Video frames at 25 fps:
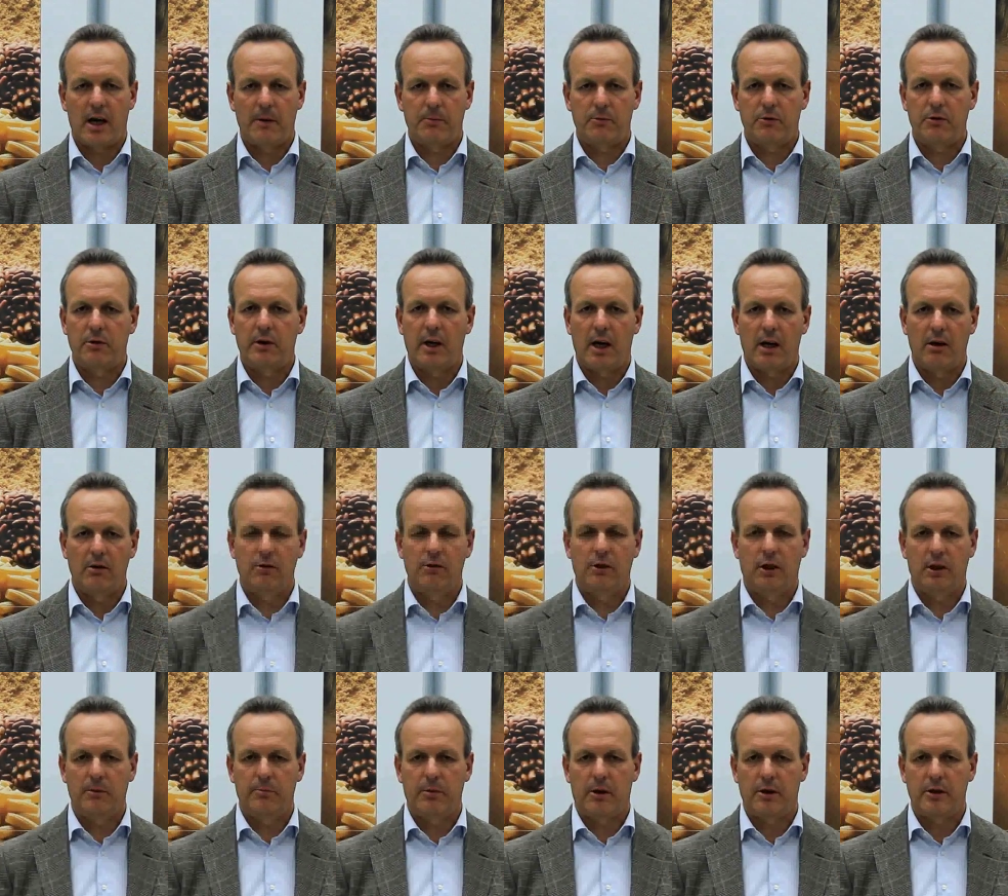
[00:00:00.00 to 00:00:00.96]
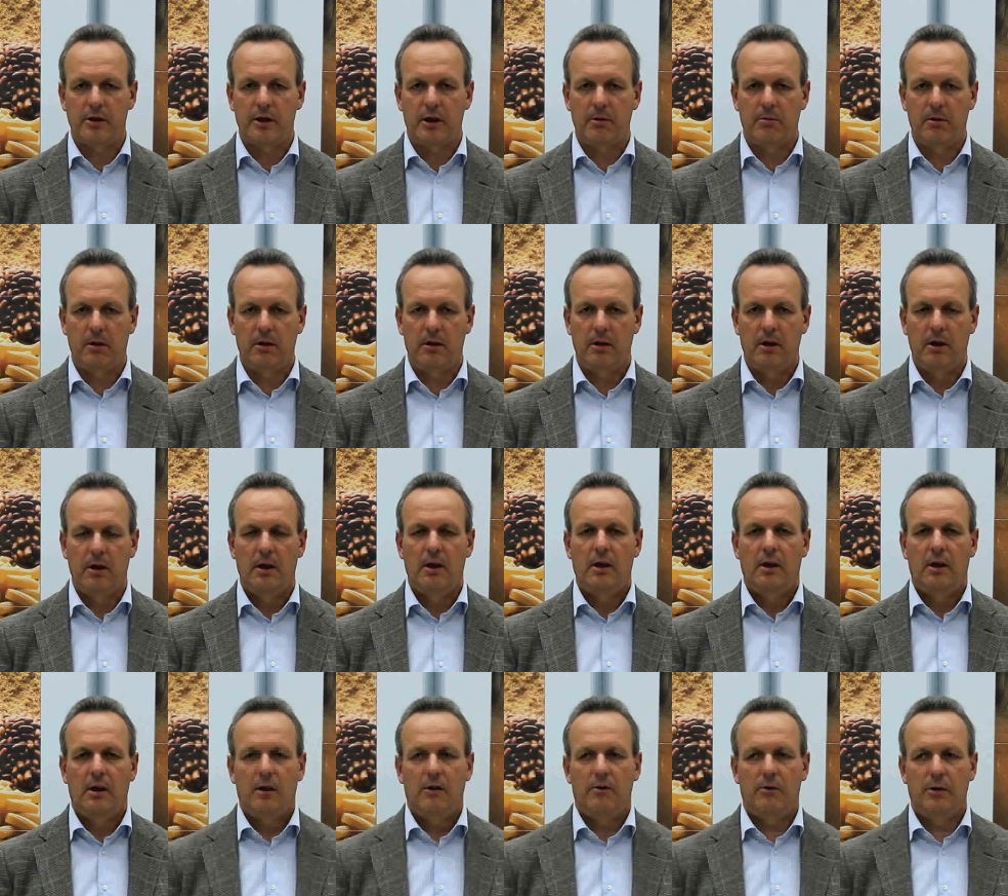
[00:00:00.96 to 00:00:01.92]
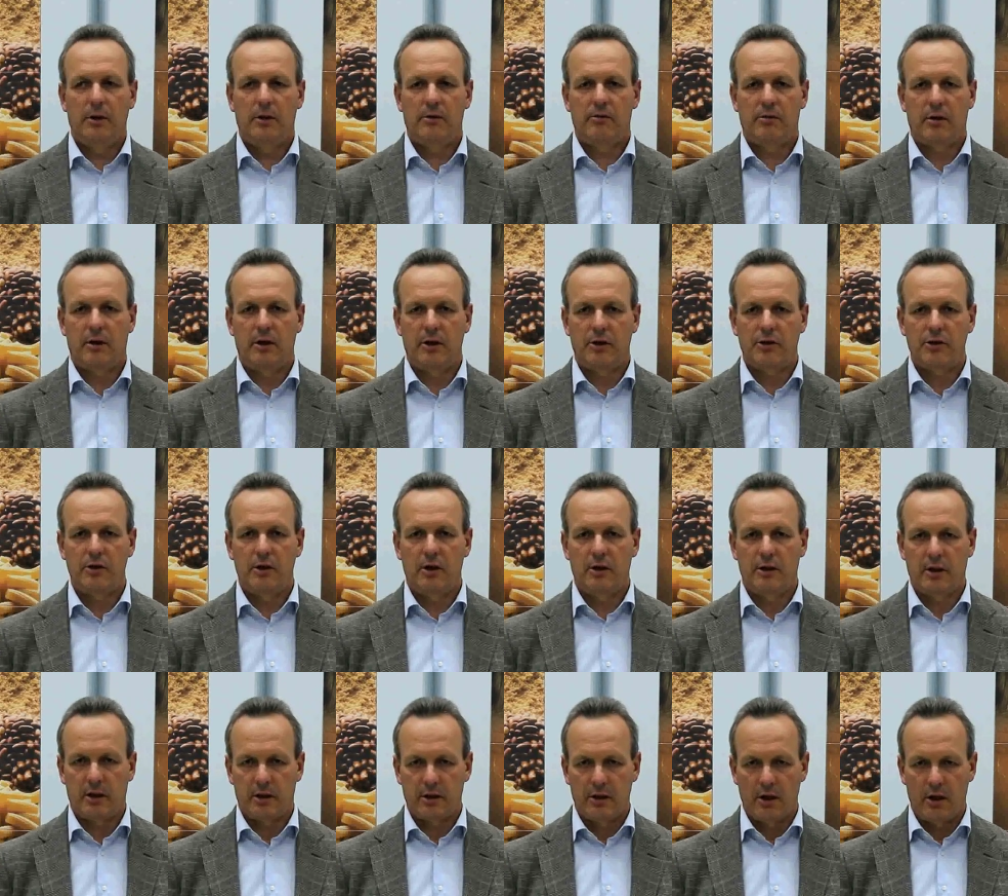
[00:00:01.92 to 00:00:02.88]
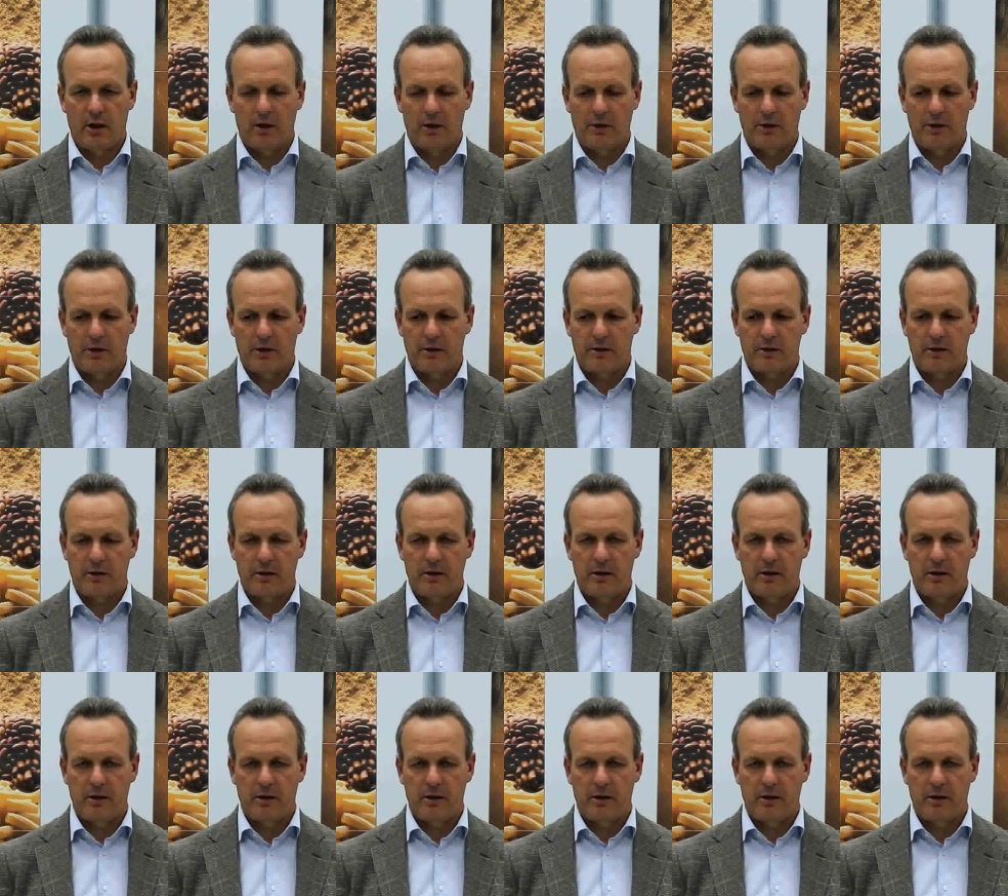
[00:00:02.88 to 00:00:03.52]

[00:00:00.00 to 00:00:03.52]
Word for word: up to now not possible with traditional technologies.